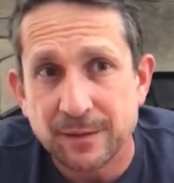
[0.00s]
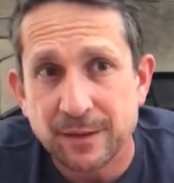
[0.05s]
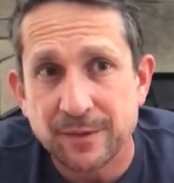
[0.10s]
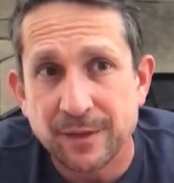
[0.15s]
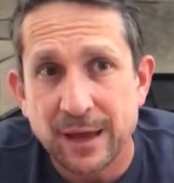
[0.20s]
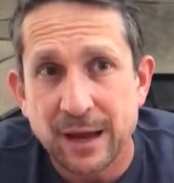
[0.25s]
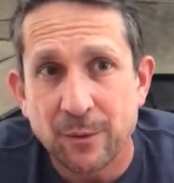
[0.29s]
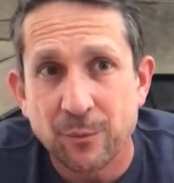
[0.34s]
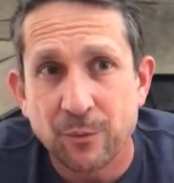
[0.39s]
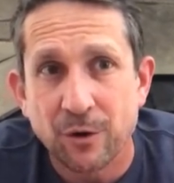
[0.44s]

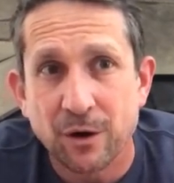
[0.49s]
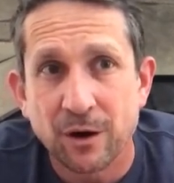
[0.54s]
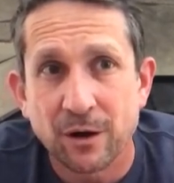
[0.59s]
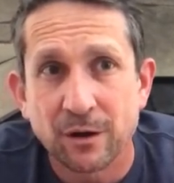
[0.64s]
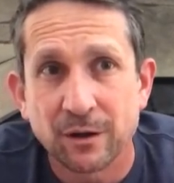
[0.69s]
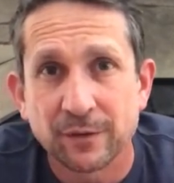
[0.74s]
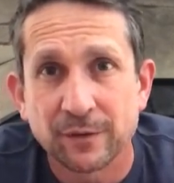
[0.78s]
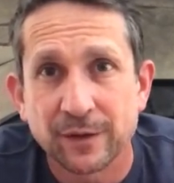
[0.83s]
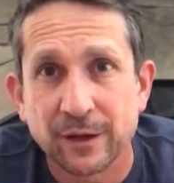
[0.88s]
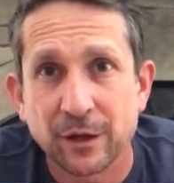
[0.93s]
that
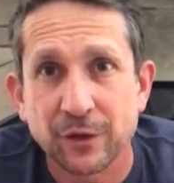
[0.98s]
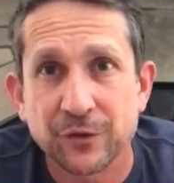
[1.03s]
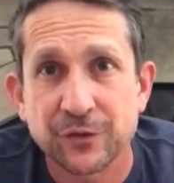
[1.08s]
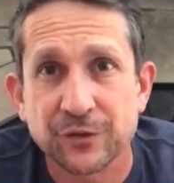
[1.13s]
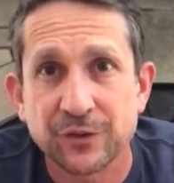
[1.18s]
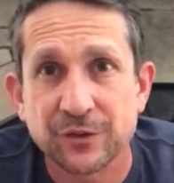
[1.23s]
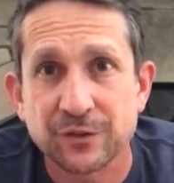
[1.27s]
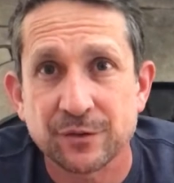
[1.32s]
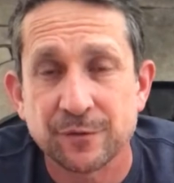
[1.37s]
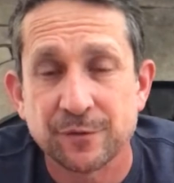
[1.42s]
while the health
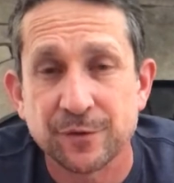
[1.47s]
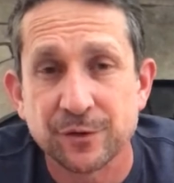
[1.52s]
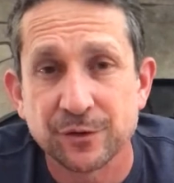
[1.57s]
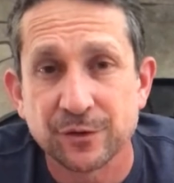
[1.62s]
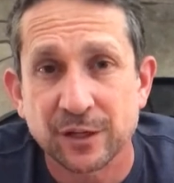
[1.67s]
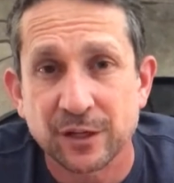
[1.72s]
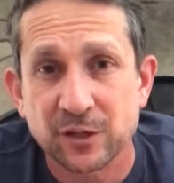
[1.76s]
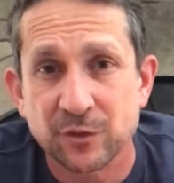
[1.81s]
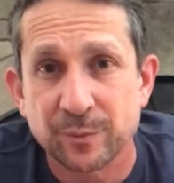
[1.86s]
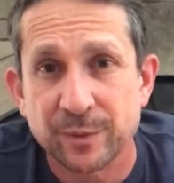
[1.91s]
system feels
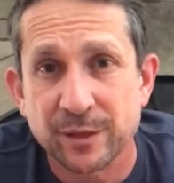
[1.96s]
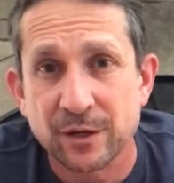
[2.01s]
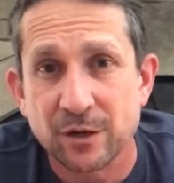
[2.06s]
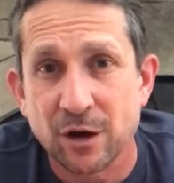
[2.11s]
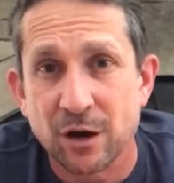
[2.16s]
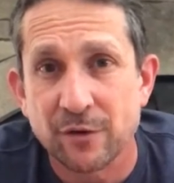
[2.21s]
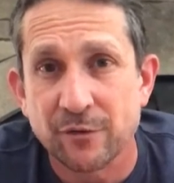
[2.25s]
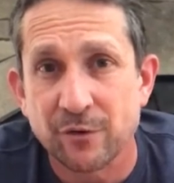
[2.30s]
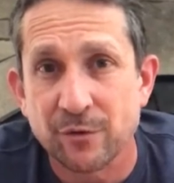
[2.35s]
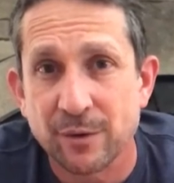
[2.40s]
like it's being
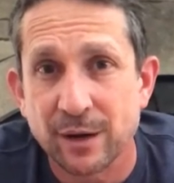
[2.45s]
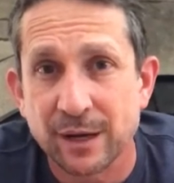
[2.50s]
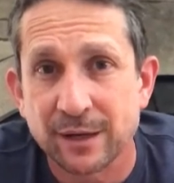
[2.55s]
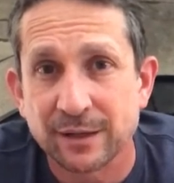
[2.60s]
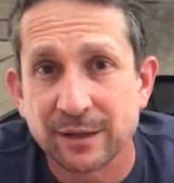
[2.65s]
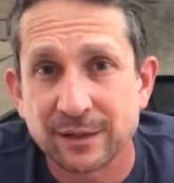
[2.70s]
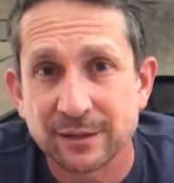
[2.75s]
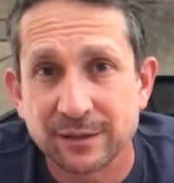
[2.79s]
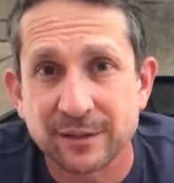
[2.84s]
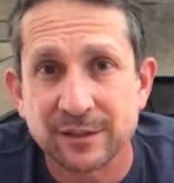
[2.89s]

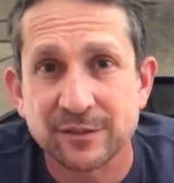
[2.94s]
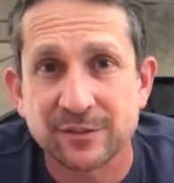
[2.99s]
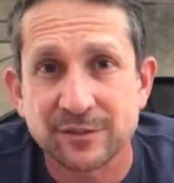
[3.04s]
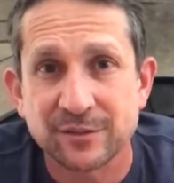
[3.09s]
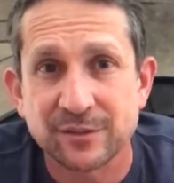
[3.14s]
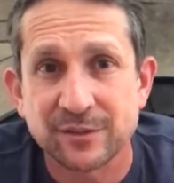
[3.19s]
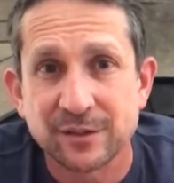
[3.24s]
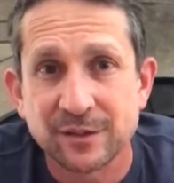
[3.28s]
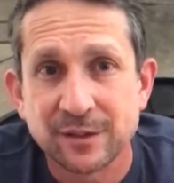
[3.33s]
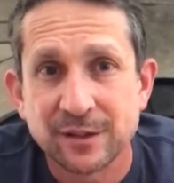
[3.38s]
overrun, at
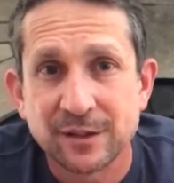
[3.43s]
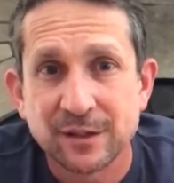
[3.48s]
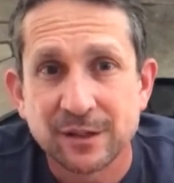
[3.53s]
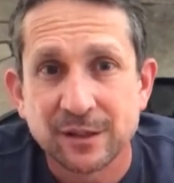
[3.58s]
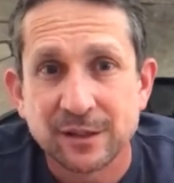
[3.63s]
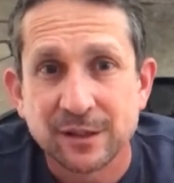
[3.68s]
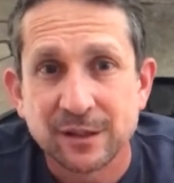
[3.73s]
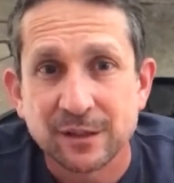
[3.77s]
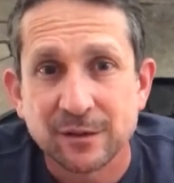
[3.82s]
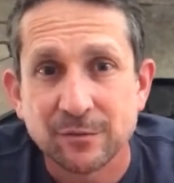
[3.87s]
least
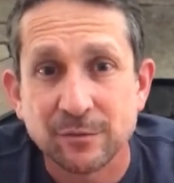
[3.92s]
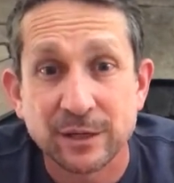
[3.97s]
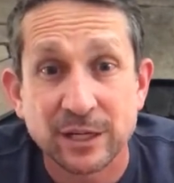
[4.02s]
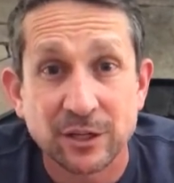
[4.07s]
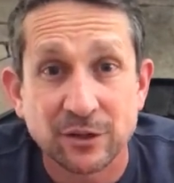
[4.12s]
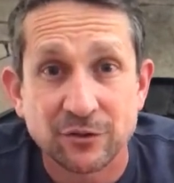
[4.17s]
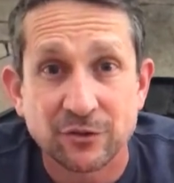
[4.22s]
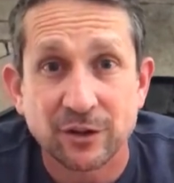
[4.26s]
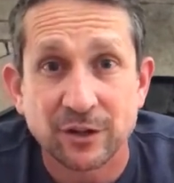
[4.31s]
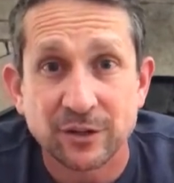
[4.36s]
we
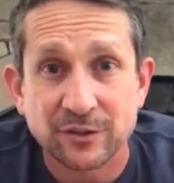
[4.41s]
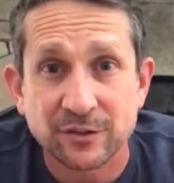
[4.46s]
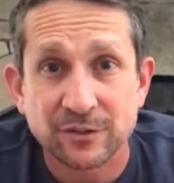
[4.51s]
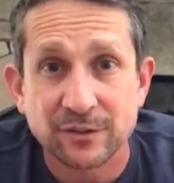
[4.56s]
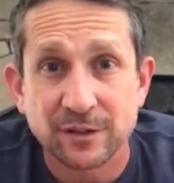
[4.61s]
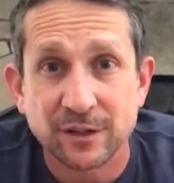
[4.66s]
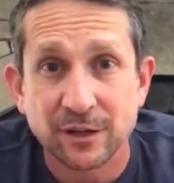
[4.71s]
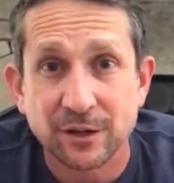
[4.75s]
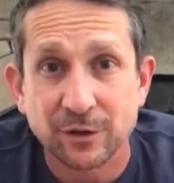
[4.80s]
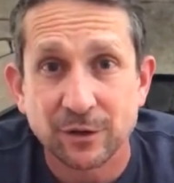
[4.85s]
can trust
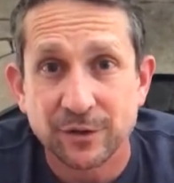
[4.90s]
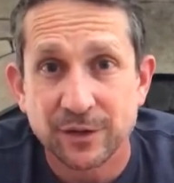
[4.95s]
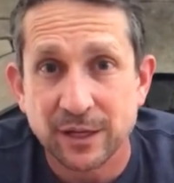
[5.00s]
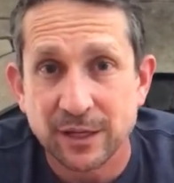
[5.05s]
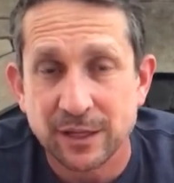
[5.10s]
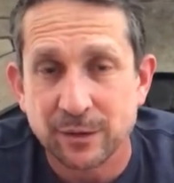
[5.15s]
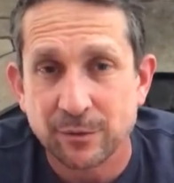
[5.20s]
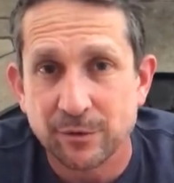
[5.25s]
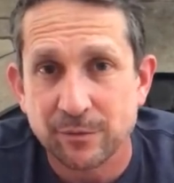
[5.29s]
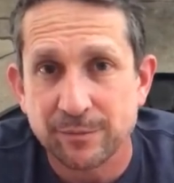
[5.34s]
the
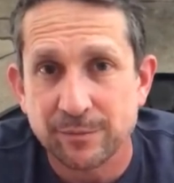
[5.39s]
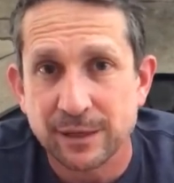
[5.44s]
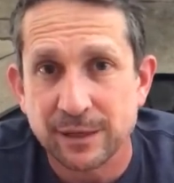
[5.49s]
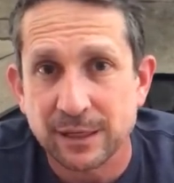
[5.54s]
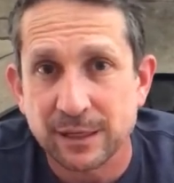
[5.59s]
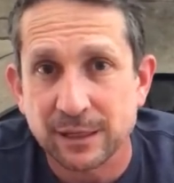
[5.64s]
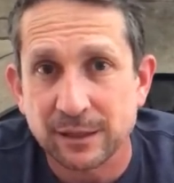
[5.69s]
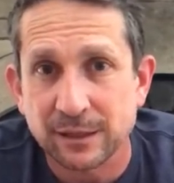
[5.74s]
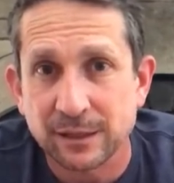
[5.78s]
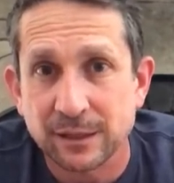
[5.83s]
healthcare that we're
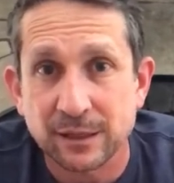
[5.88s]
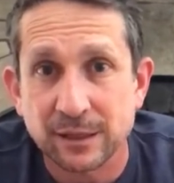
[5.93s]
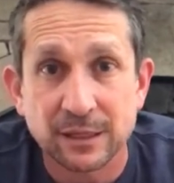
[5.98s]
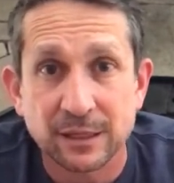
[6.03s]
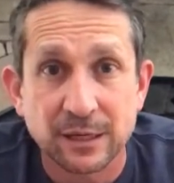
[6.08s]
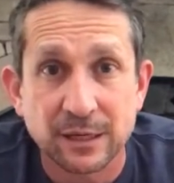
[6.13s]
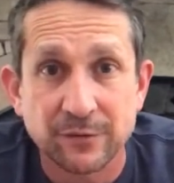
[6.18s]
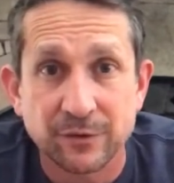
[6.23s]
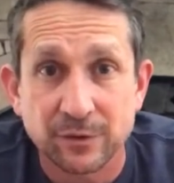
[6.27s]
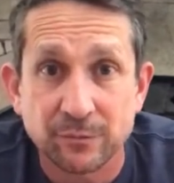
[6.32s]
being
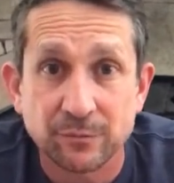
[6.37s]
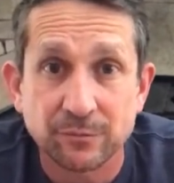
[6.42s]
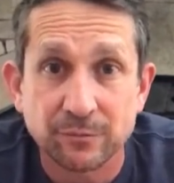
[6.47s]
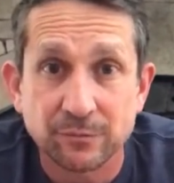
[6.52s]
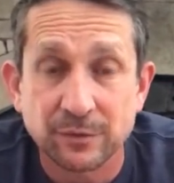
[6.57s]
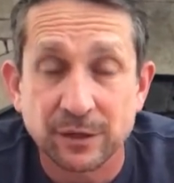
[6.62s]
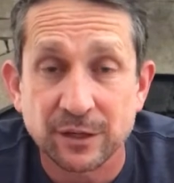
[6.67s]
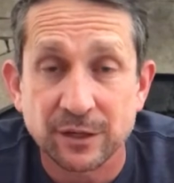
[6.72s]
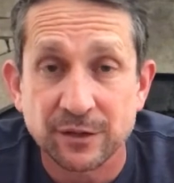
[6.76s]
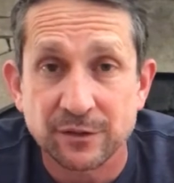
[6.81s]
given
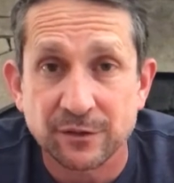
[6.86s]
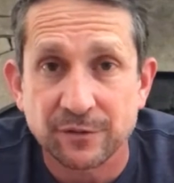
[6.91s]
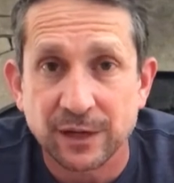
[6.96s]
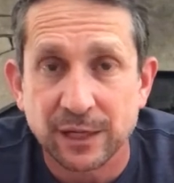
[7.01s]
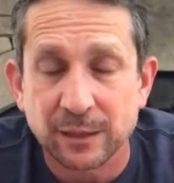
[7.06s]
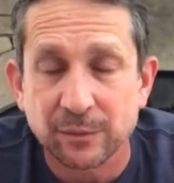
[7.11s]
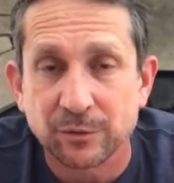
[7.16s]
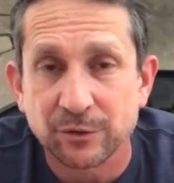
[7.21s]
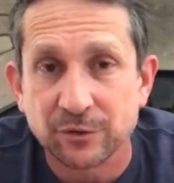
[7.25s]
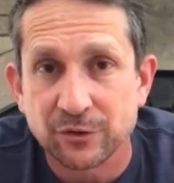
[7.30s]
when it's
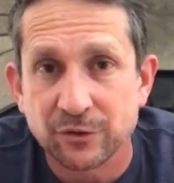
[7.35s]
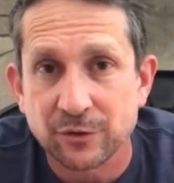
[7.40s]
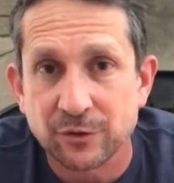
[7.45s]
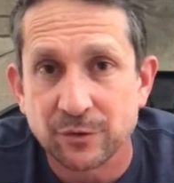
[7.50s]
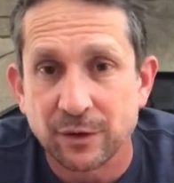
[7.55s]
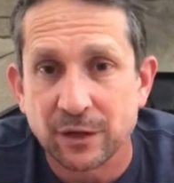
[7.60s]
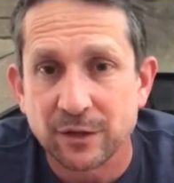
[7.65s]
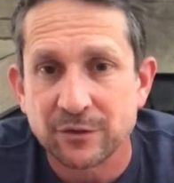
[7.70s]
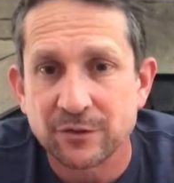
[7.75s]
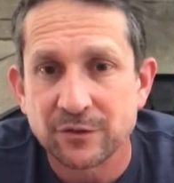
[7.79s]
available
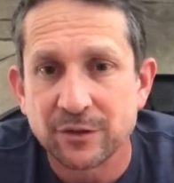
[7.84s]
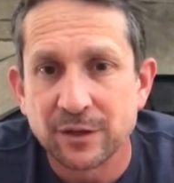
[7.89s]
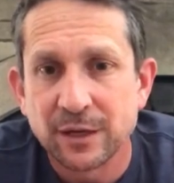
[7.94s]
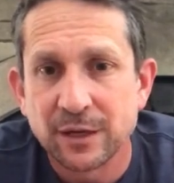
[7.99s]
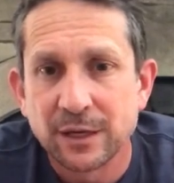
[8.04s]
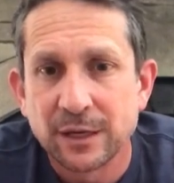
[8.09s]
to us.